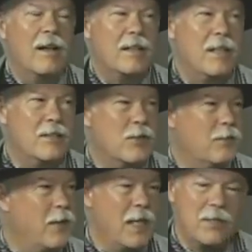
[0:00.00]
kids are
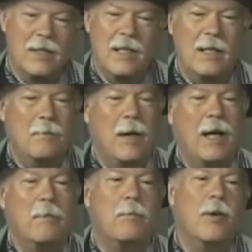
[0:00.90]
fascinated
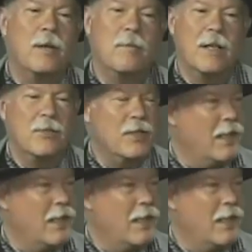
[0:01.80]
by pretty much